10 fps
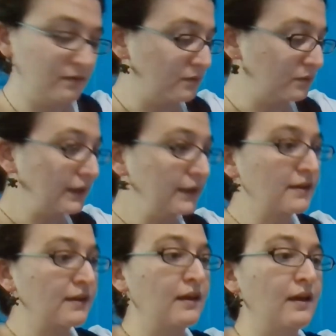Okay,
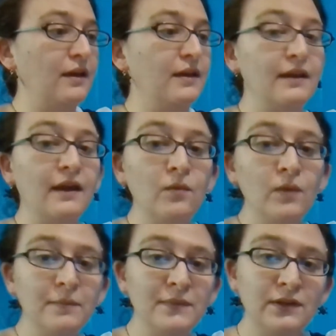and now what
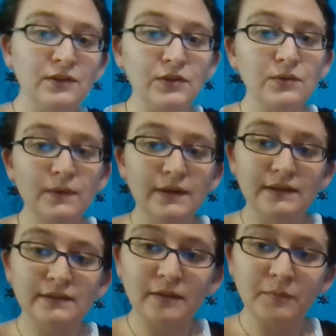I'm going to do
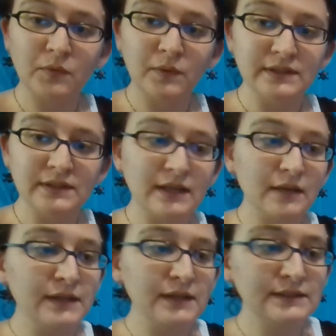is I'm going to take
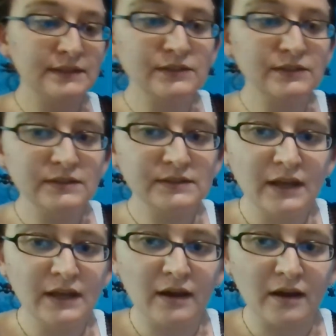my scissors
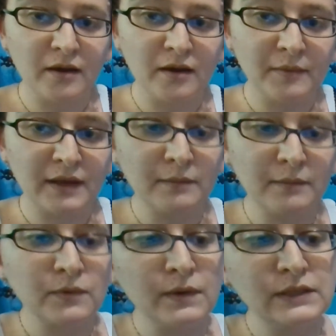and I'm
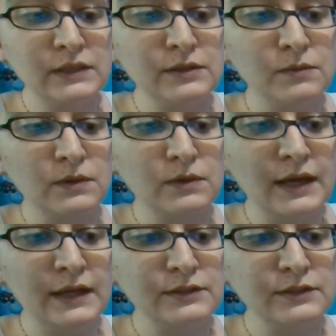going to
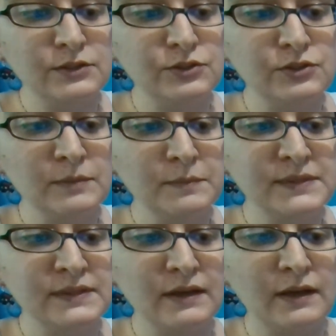cut strips
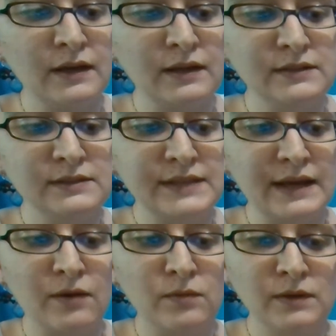
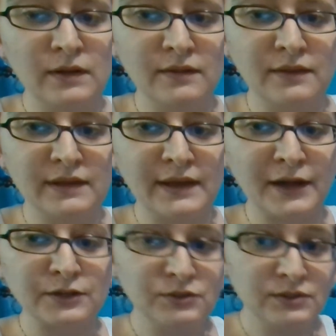down the
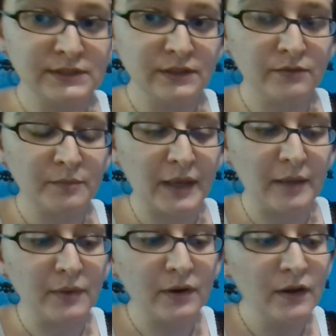extra silver
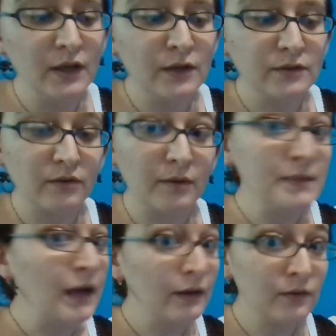paper. So I'm
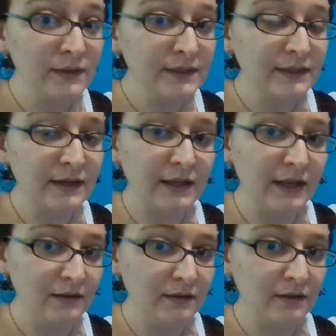not going to cut
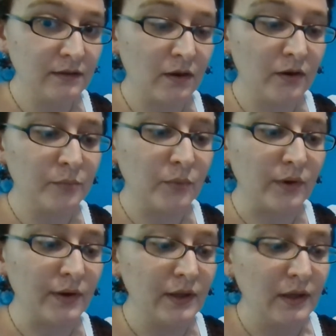into the
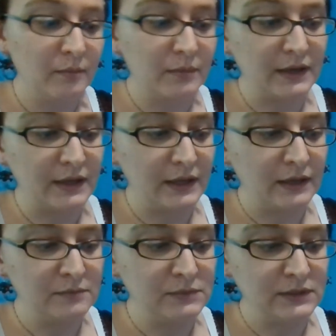cardboard, but I
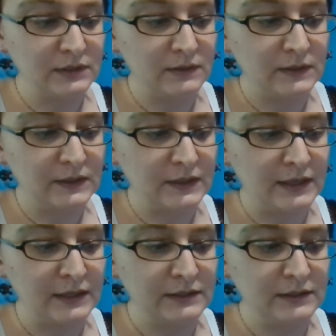am just going to cut